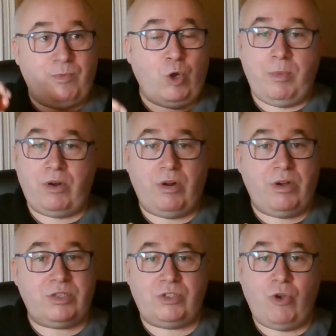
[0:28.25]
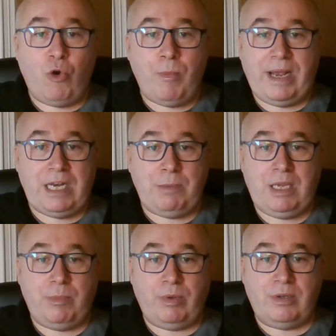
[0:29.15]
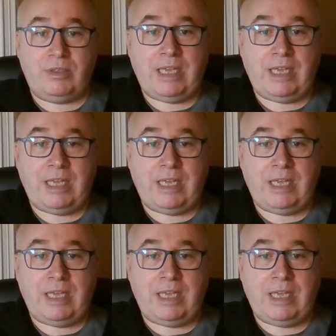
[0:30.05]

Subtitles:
come across so many people